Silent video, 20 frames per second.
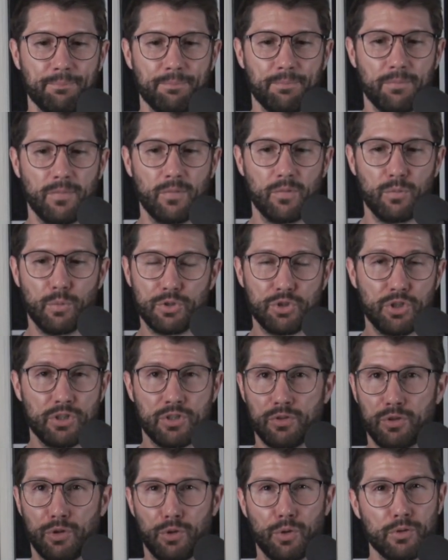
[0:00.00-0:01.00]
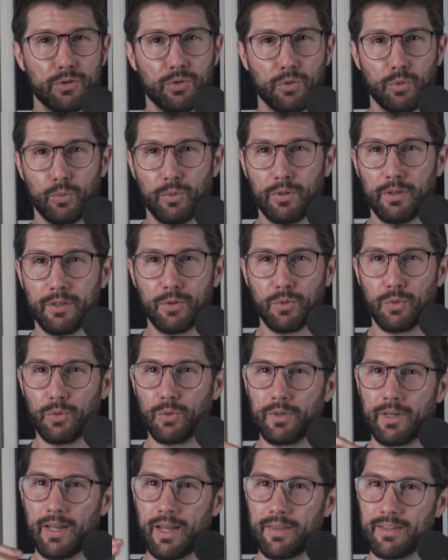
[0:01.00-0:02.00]
which just looked really cool
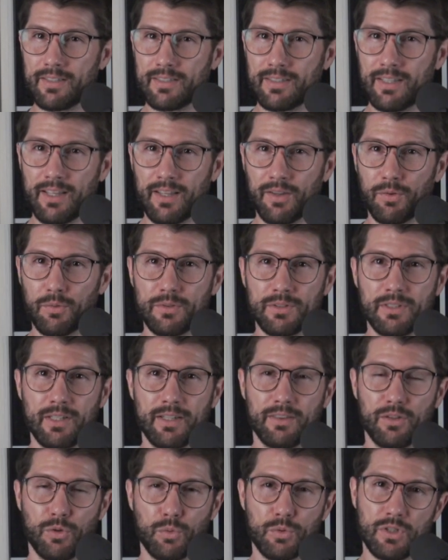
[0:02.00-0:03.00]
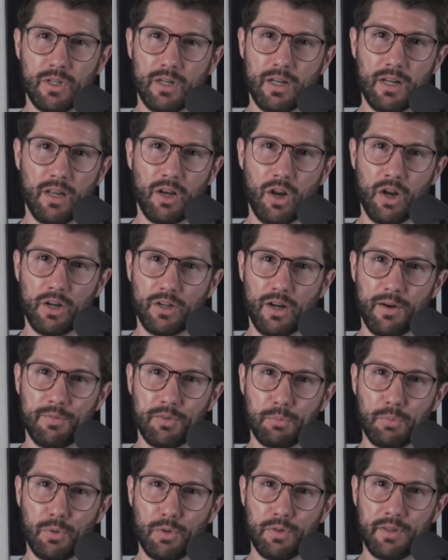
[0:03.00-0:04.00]
and had this thing. It was like there was like an
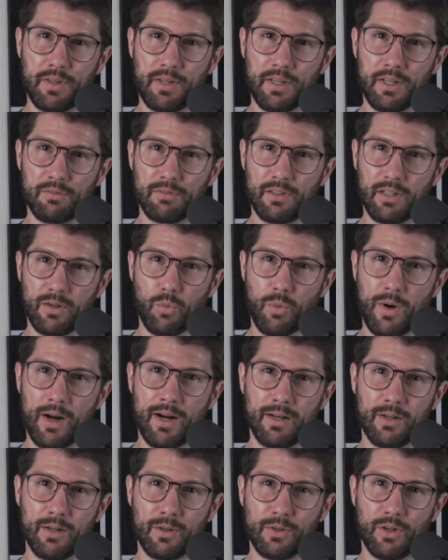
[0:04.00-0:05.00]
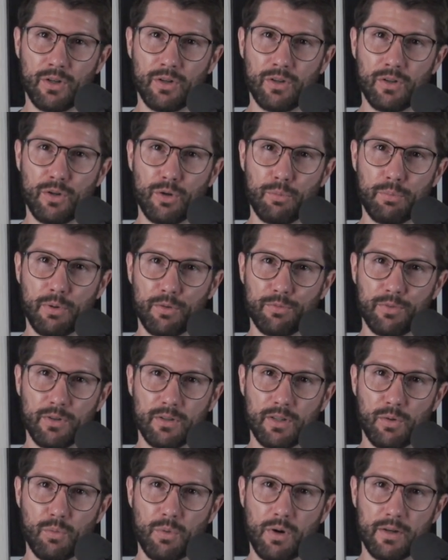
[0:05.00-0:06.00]
uncomfortable thing of like, why are y'all all perfectly
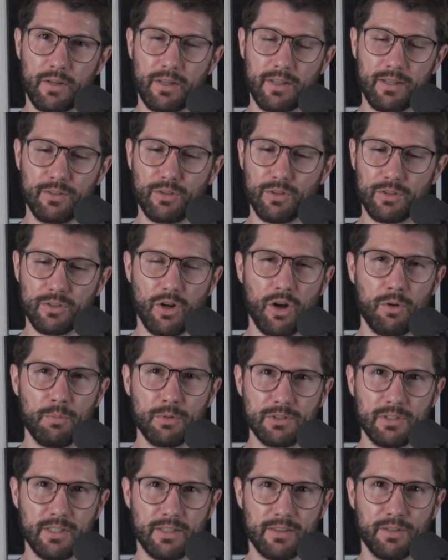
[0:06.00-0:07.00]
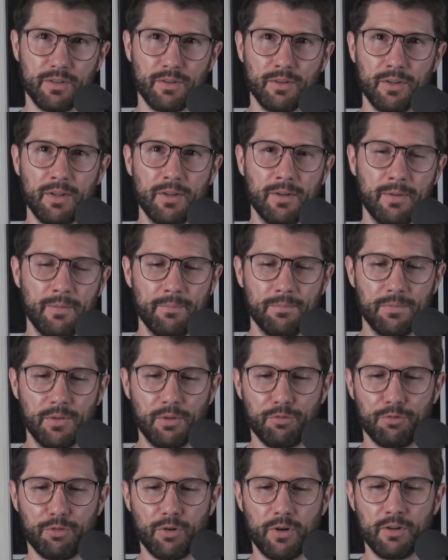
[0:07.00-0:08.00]
walking? It looked almost like the
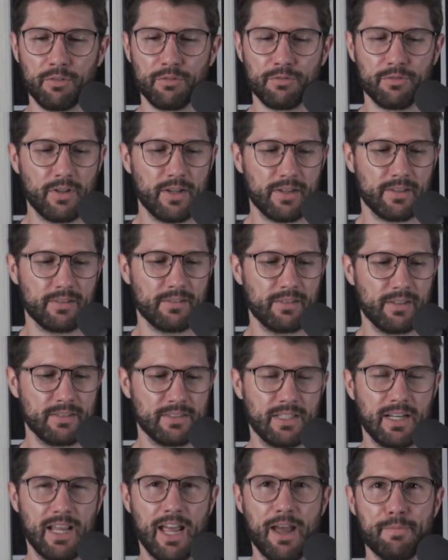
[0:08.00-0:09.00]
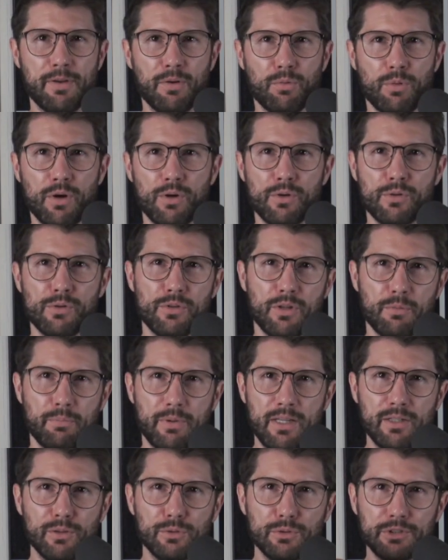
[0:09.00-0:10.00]
front of, like, is it Abbey Road, the
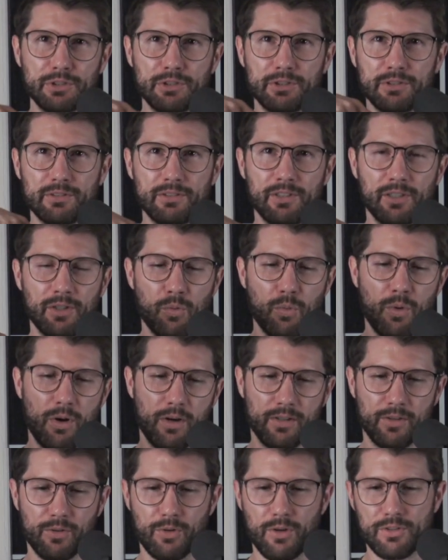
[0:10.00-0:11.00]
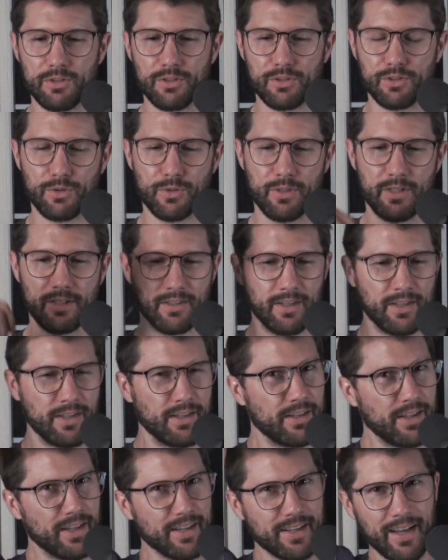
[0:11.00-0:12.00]
Beatles, walking across the street.
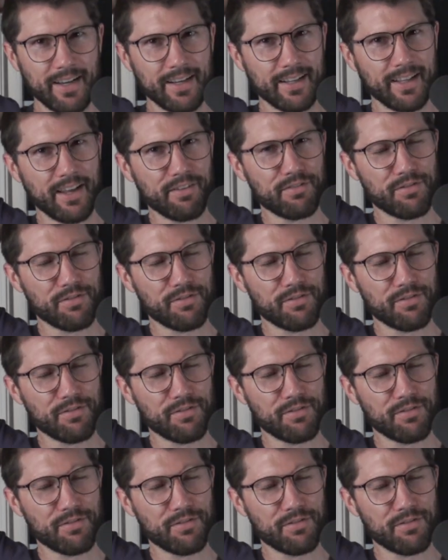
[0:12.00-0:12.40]
It kind of gave